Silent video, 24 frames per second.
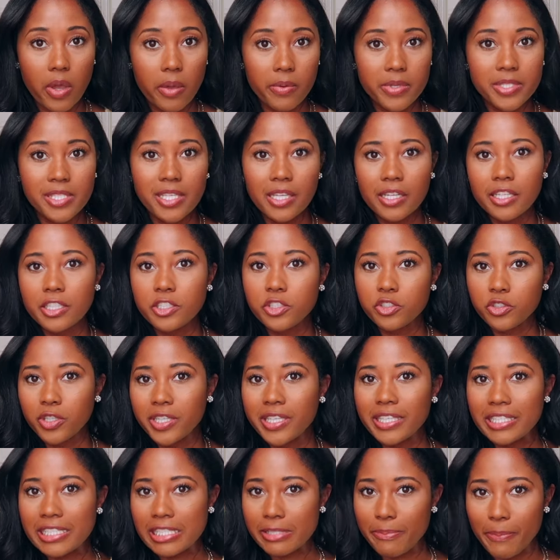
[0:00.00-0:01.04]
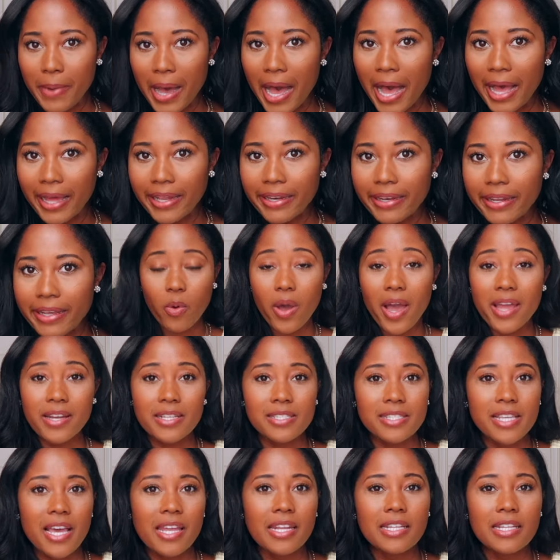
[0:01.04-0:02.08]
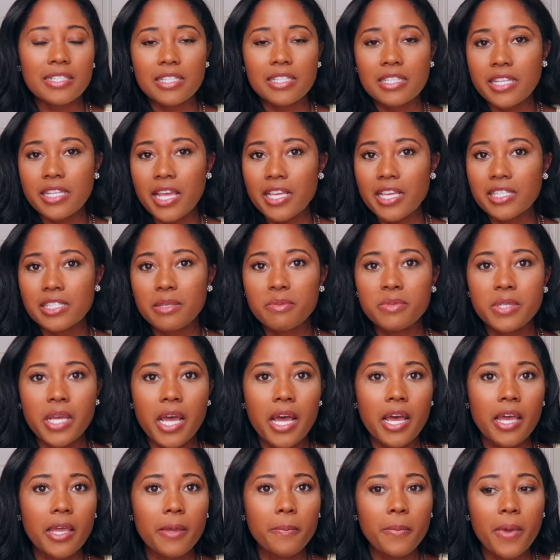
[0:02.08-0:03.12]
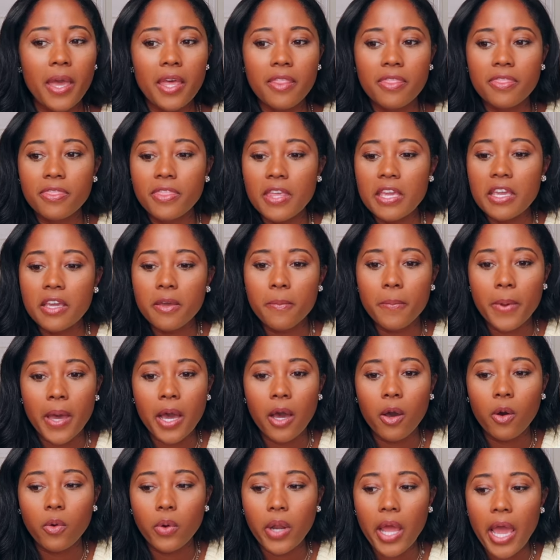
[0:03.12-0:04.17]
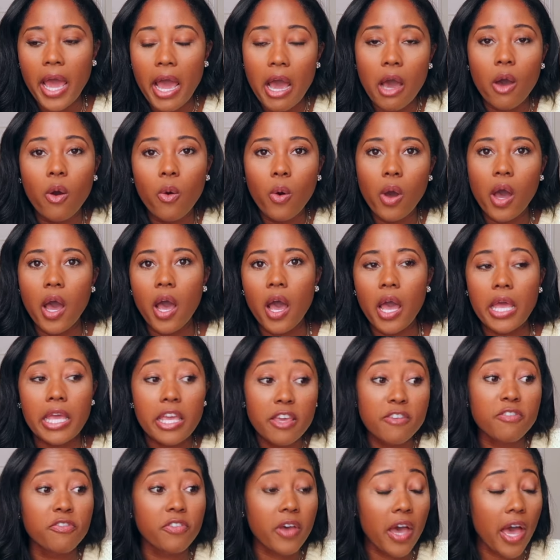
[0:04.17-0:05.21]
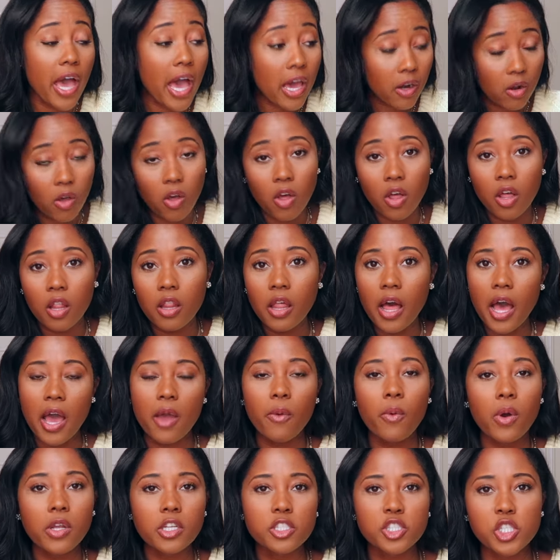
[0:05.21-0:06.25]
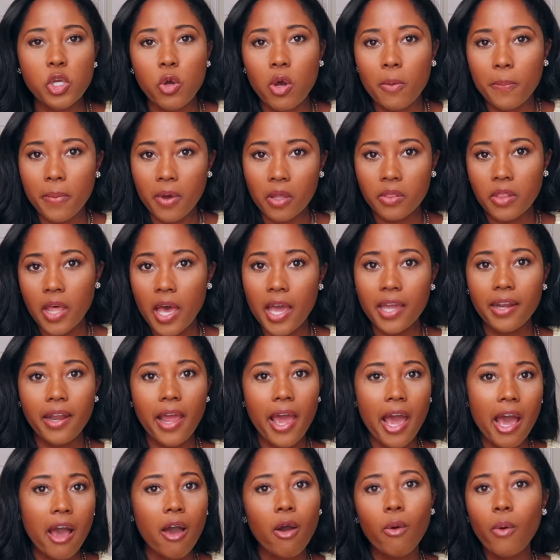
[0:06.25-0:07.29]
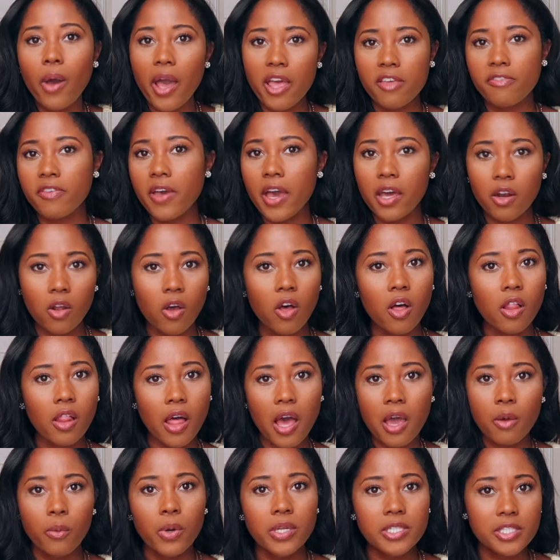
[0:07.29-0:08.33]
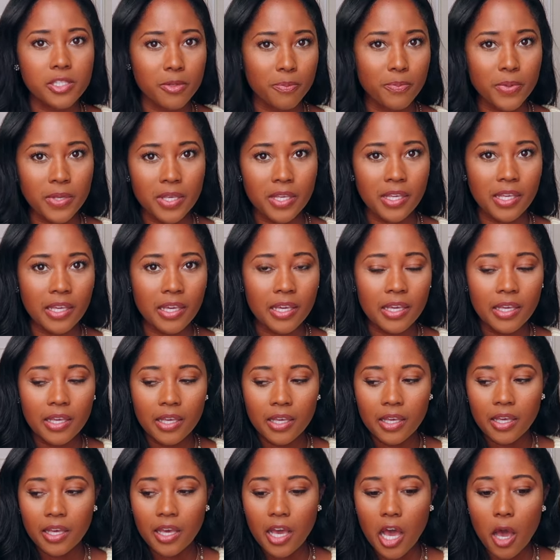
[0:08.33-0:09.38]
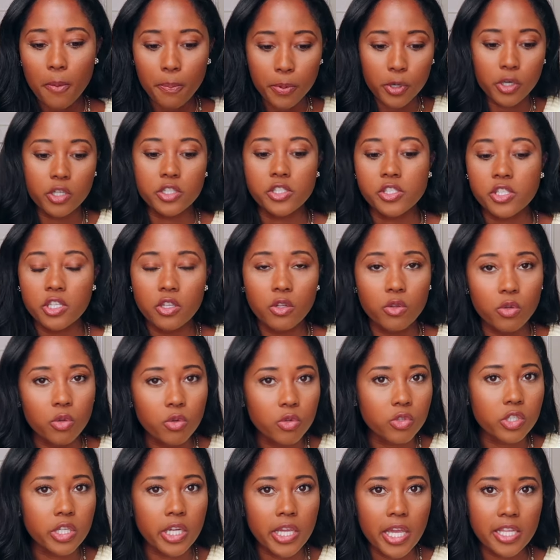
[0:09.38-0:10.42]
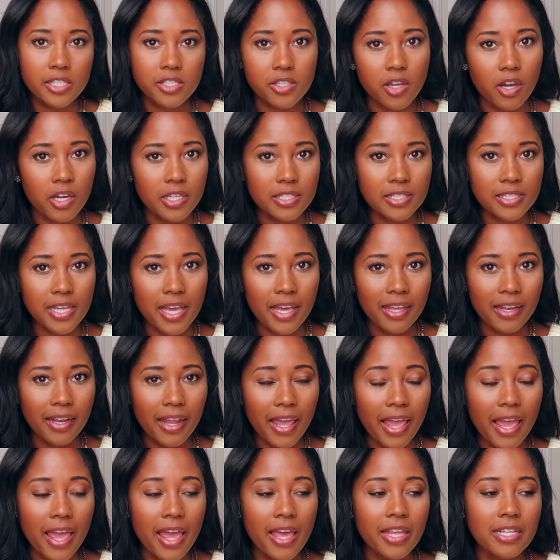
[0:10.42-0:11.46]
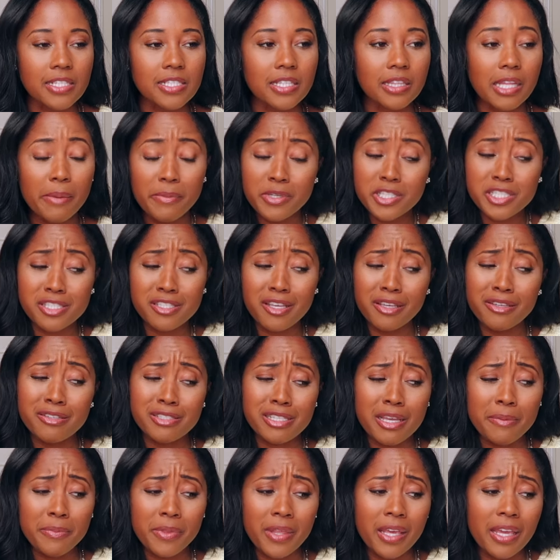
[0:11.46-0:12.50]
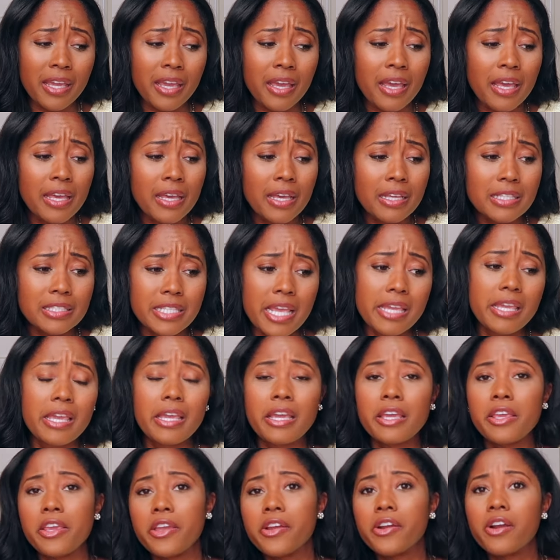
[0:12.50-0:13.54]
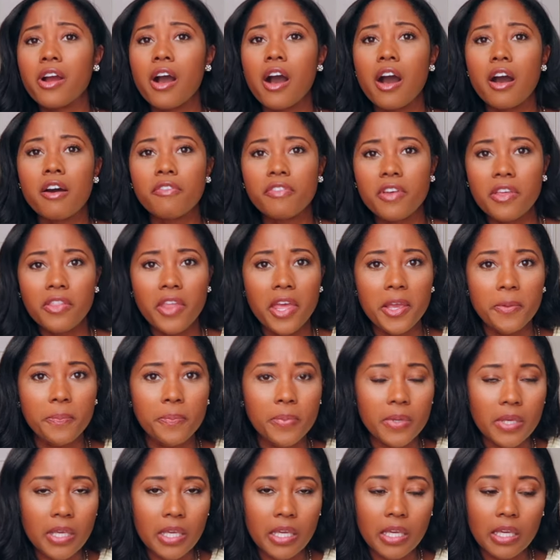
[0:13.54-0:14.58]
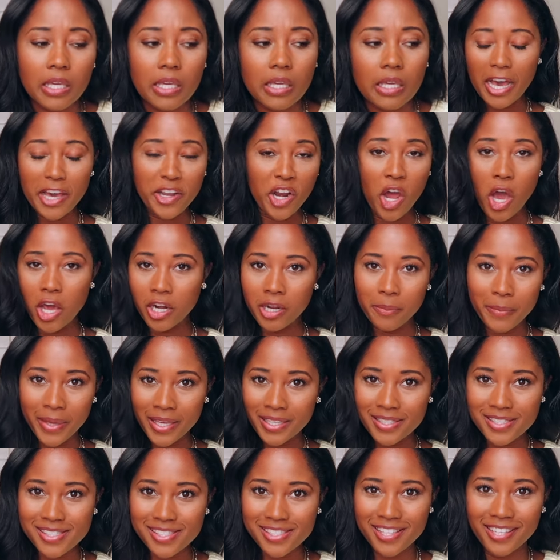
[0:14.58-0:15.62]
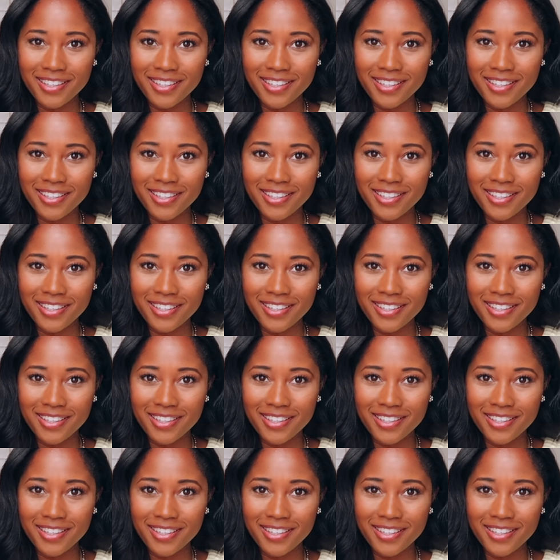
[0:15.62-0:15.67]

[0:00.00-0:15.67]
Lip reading: I was in a tricky spot. So I decided to take some time and think about how, if at all, I want to show up online. How, if at all, I want to be a person who creates content. And let me just tell you something, taking a year off and like being anonymous